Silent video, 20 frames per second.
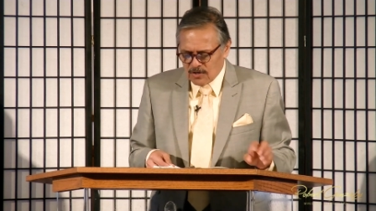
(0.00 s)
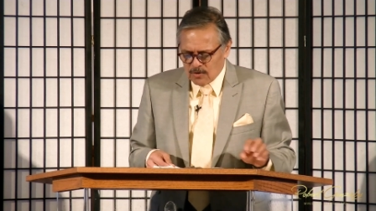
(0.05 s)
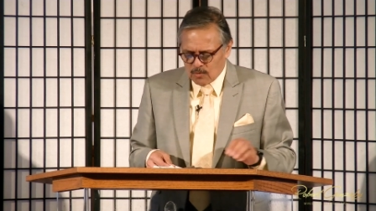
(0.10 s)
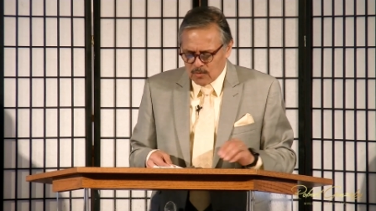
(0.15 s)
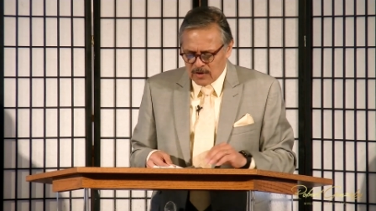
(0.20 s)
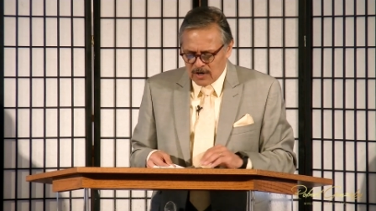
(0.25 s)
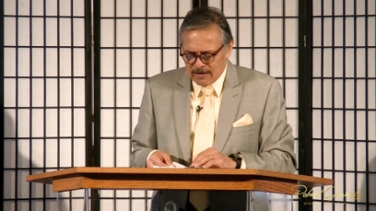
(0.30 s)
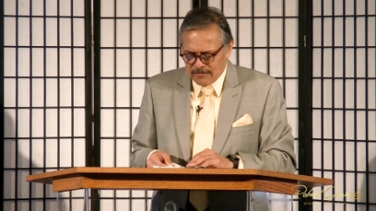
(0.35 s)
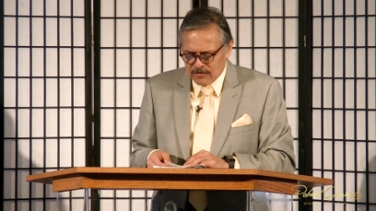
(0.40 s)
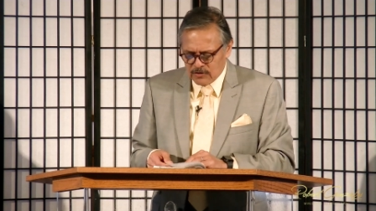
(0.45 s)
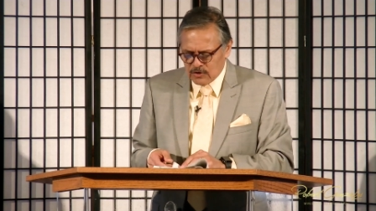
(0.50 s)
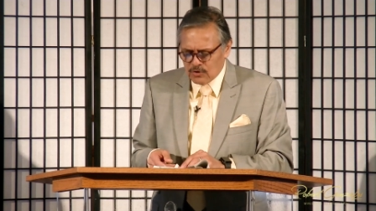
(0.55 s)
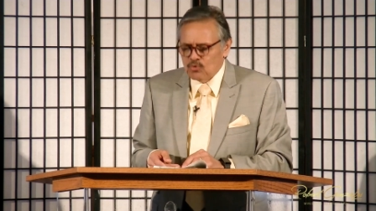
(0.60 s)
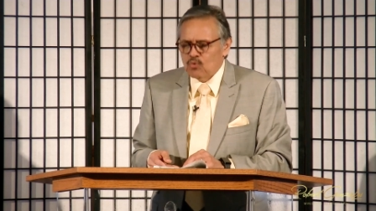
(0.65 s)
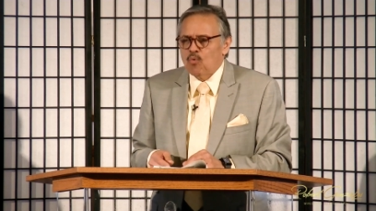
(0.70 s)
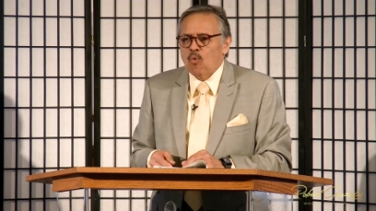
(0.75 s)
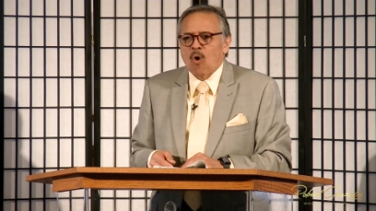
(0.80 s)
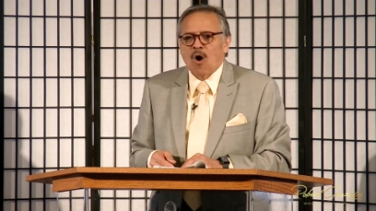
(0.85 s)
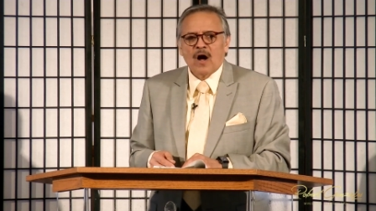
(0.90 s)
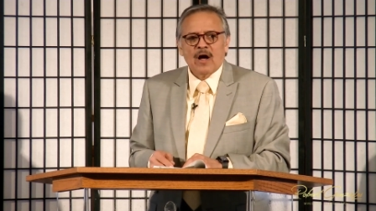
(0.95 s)
whatever you
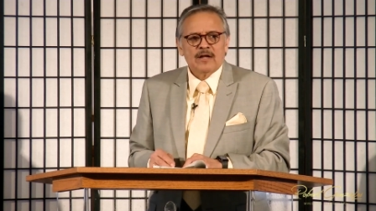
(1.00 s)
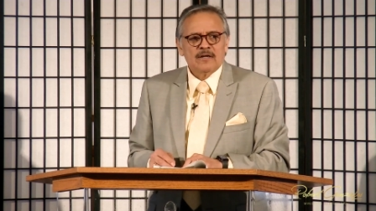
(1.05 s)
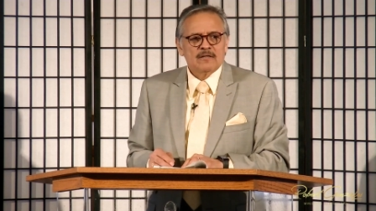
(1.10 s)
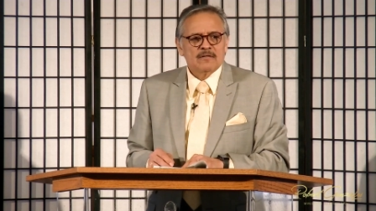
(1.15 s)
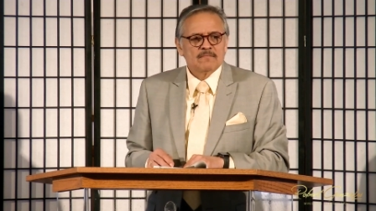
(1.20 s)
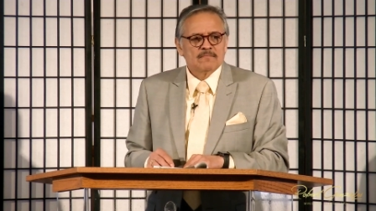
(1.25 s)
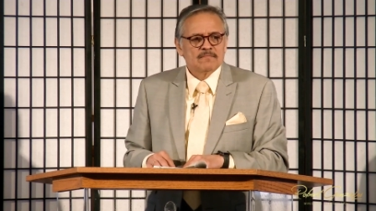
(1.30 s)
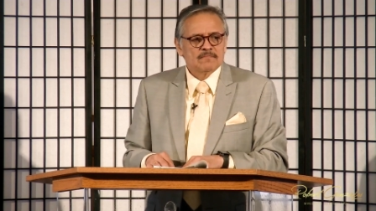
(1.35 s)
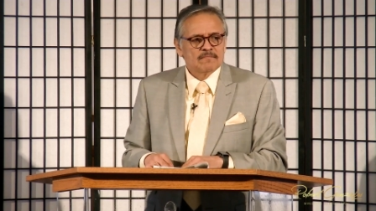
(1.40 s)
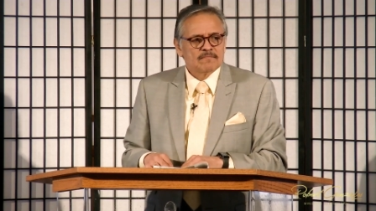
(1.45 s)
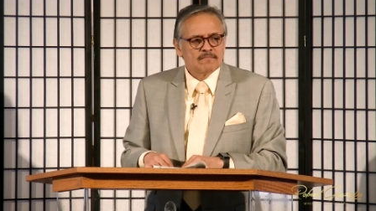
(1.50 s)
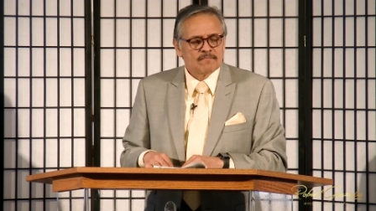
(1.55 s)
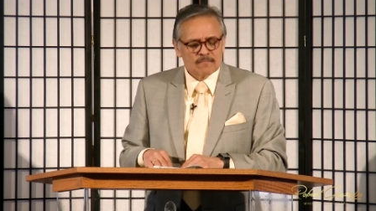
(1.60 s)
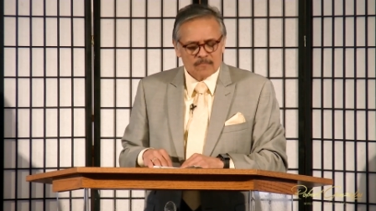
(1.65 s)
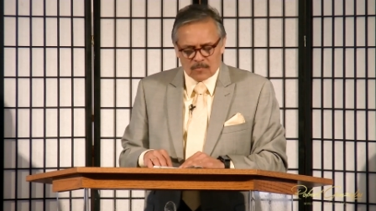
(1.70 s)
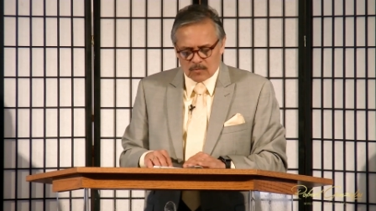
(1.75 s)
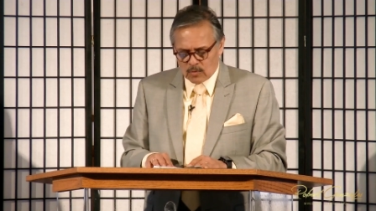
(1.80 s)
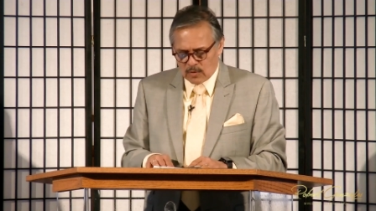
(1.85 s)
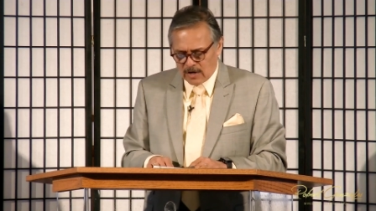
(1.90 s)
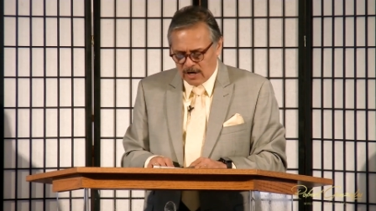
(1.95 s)
want.
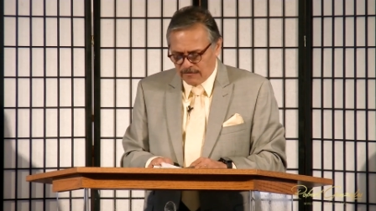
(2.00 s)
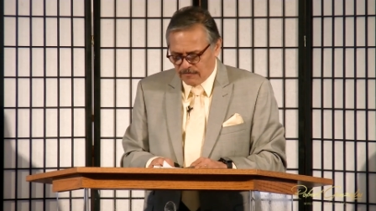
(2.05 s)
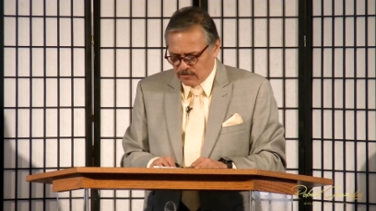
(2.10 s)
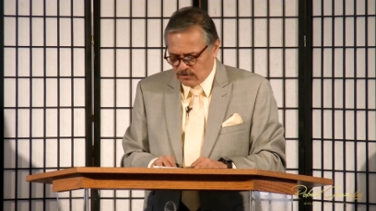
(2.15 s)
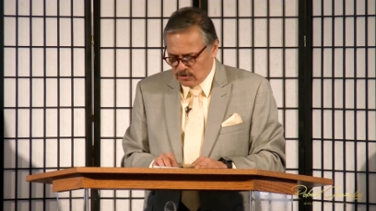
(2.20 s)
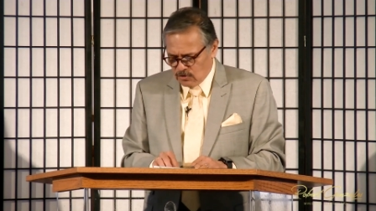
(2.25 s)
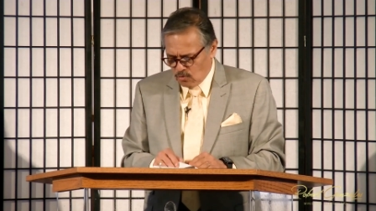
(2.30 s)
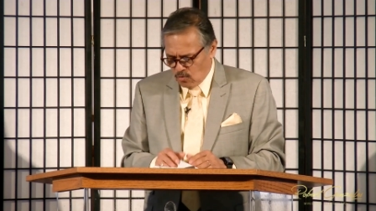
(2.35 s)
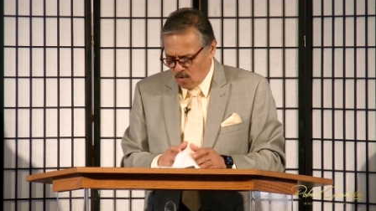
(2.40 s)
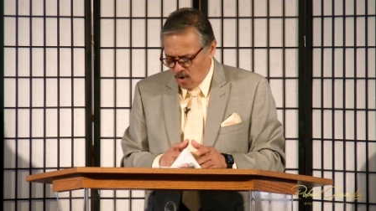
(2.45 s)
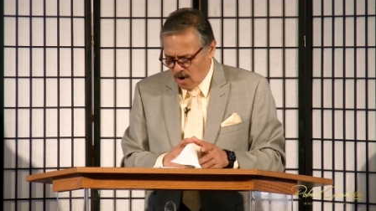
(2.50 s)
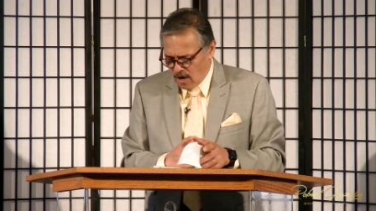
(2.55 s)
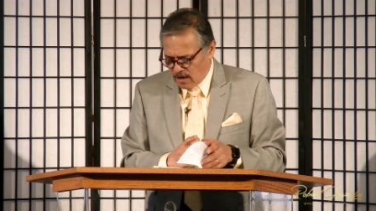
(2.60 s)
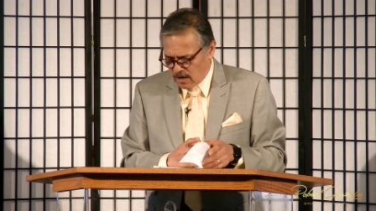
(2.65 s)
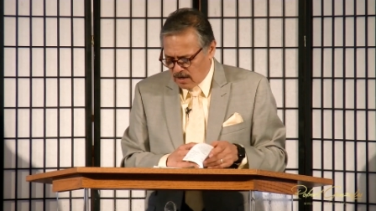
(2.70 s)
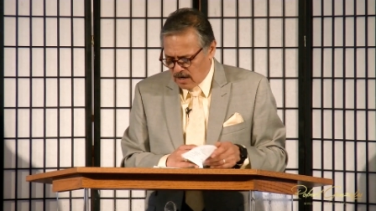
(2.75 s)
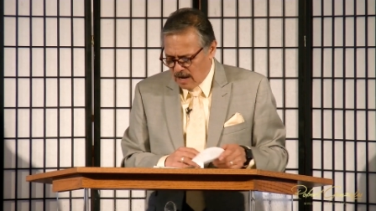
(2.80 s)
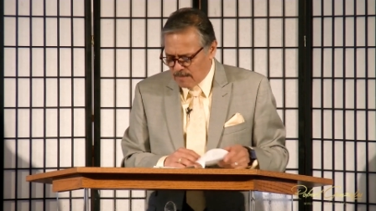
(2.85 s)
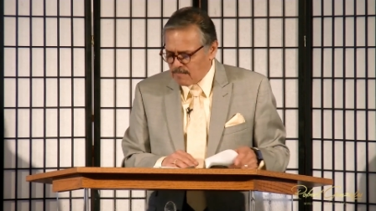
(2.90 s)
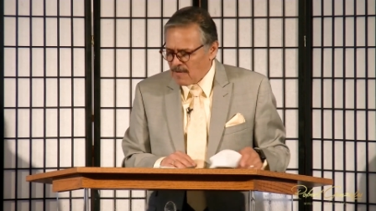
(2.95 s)

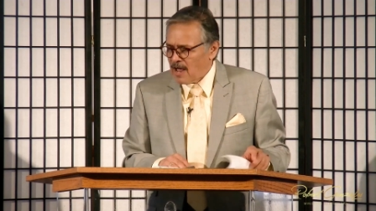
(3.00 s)
I'm